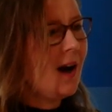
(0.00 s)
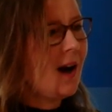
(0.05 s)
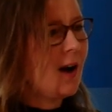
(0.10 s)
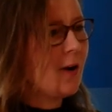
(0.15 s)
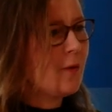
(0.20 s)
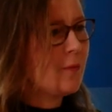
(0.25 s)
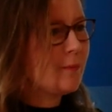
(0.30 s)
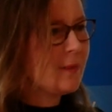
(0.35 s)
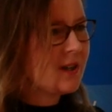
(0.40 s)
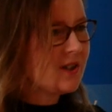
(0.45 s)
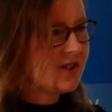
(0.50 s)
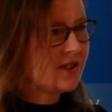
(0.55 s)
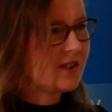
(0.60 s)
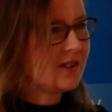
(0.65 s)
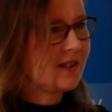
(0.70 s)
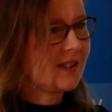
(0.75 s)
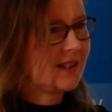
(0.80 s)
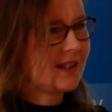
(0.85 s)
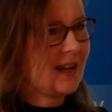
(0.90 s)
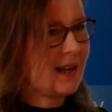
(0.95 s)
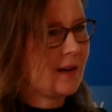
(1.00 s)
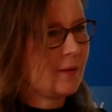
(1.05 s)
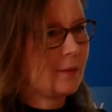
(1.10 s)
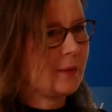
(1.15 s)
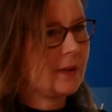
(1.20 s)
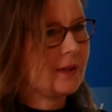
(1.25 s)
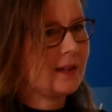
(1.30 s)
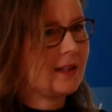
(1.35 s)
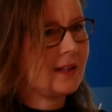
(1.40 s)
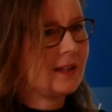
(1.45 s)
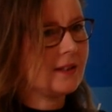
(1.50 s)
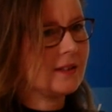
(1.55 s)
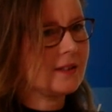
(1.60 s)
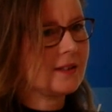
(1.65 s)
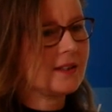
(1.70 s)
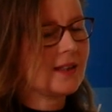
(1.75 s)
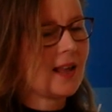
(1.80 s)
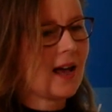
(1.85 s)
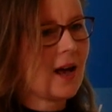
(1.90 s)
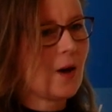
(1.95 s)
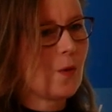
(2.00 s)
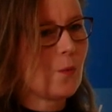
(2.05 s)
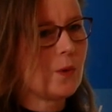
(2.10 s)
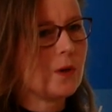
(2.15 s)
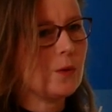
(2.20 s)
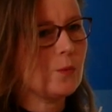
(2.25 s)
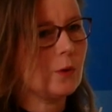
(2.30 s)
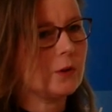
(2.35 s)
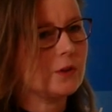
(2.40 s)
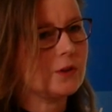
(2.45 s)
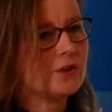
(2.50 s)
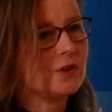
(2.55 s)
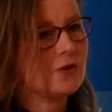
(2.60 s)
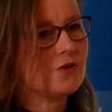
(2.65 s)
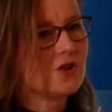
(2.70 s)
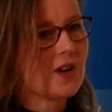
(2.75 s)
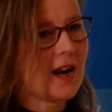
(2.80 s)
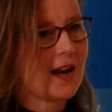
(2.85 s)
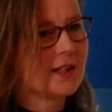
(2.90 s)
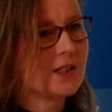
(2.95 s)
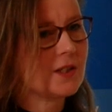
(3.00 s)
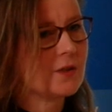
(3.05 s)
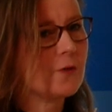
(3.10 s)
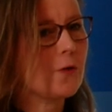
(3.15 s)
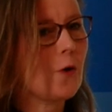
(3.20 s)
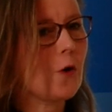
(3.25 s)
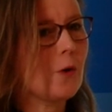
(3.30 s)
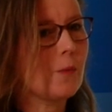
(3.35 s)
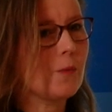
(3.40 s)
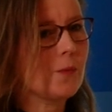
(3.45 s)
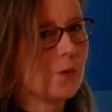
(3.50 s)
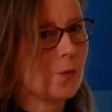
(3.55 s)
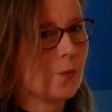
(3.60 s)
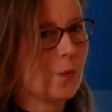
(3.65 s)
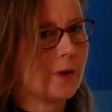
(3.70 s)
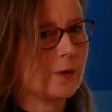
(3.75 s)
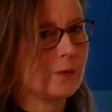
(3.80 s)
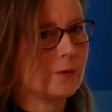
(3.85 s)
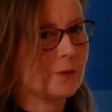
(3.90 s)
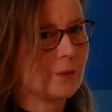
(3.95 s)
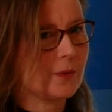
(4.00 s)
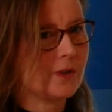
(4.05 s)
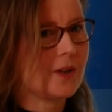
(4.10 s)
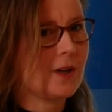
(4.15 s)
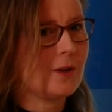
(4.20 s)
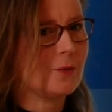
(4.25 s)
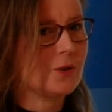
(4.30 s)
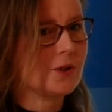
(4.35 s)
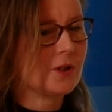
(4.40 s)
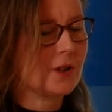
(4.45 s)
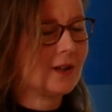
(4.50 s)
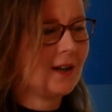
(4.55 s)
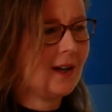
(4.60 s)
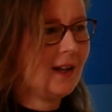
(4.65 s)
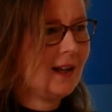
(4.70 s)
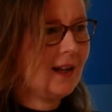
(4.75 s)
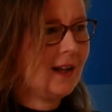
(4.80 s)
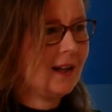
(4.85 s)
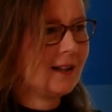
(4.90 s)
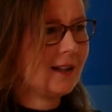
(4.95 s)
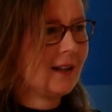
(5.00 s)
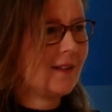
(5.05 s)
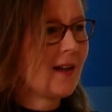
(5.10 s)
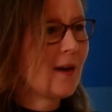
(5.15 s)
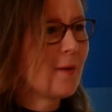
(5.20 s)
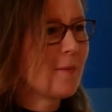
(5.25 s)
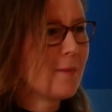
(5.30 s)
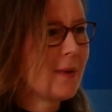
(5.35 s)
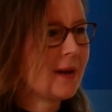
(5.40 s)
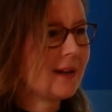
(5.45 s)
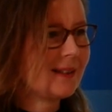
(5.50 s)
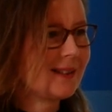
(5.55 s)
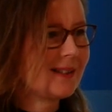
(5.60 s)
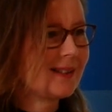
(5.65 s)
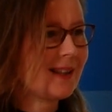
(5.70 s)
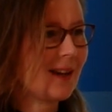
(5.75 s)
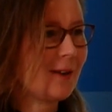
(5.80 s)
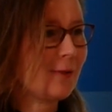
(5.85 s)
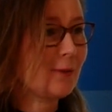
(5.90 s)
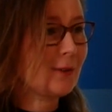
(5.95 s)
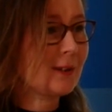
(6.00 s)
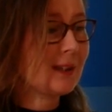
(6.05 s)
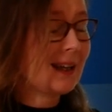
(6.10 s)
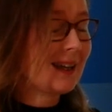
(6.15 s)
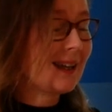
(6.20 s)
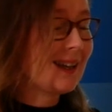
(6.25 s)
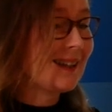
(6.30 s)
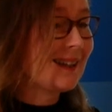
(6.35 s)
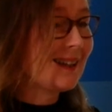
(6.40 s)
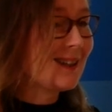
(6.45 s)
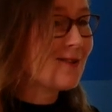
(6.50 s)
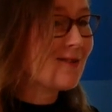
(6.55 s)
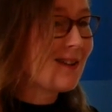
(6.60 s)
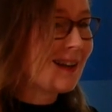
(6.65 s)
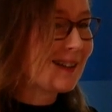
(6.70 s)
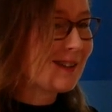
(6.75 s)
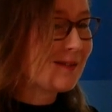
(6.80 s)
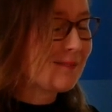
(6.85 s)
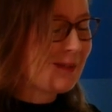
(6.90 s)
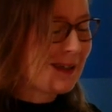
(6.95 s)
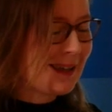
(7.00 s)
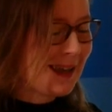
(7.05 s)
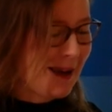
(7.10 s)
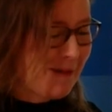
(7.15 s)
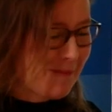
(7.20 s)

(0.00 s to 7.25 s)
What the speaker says: Our mission statement is that we want to transform the world with culture. Now, that might sound like an incredibly